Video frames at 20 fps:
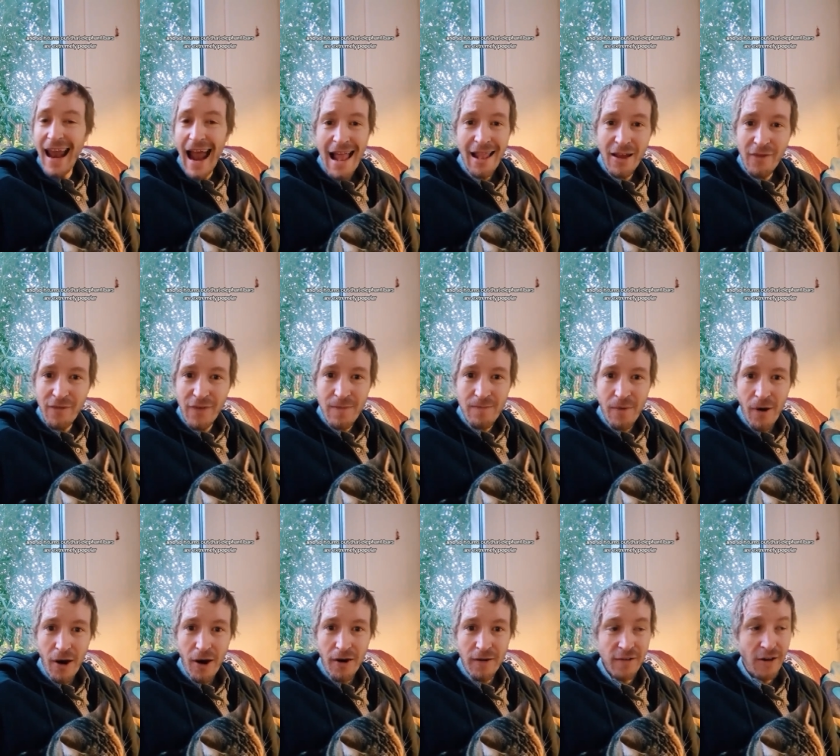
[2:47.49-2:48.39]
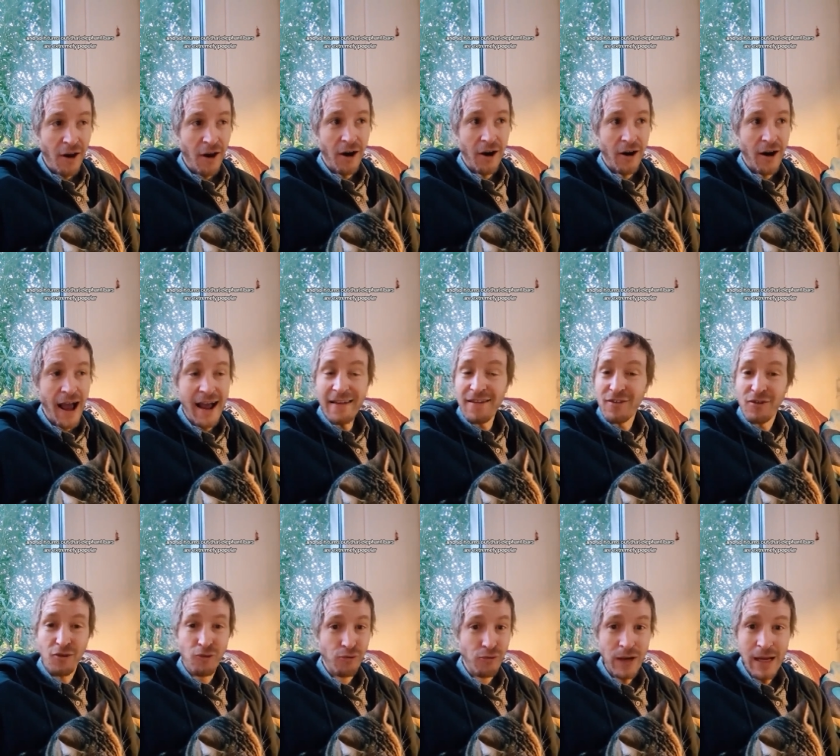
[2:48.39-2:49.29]
elephant bars are
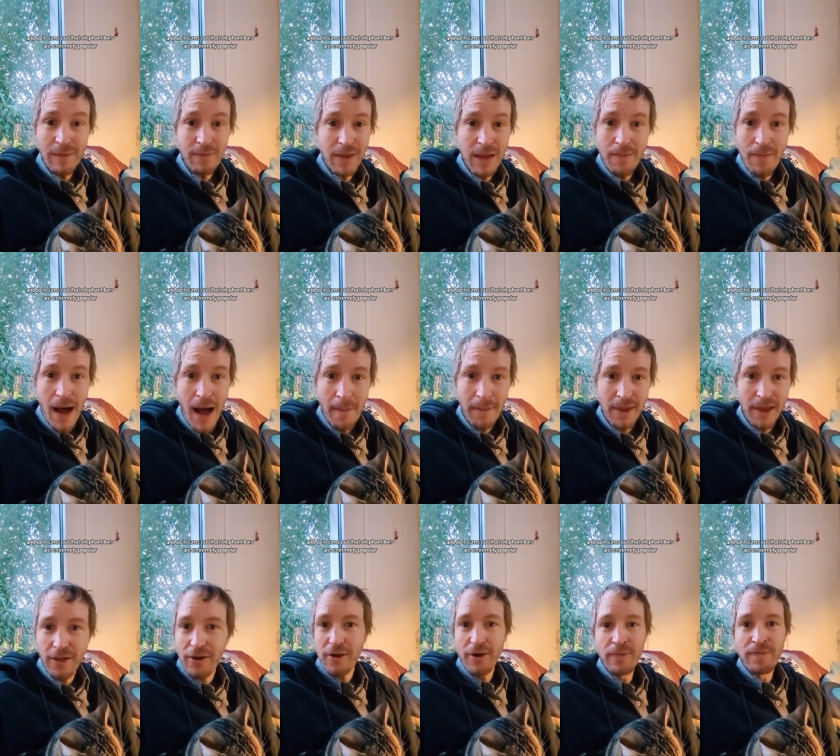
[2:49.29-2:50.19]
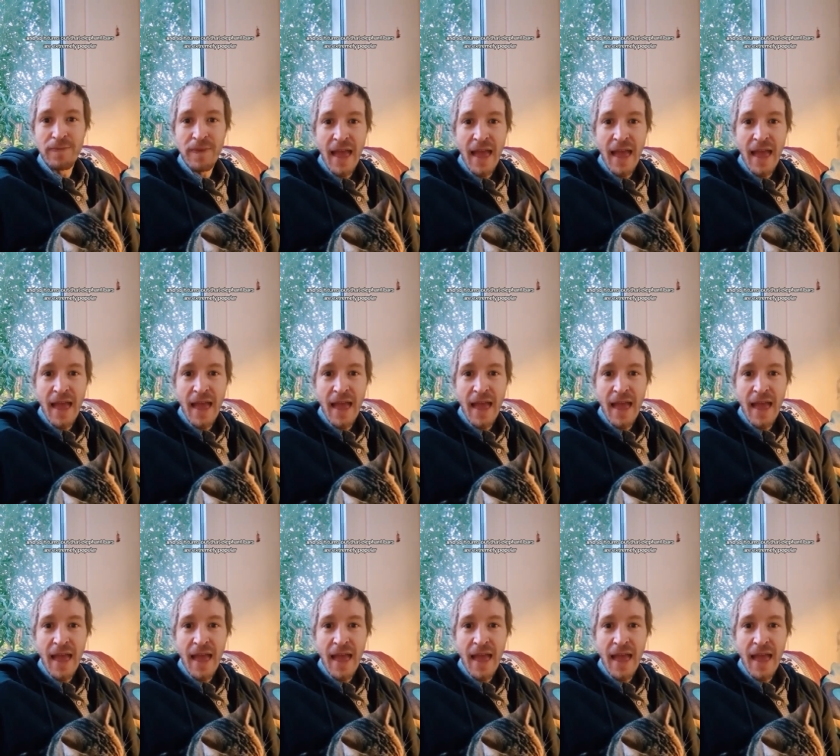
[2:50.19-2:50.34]
extremely popular.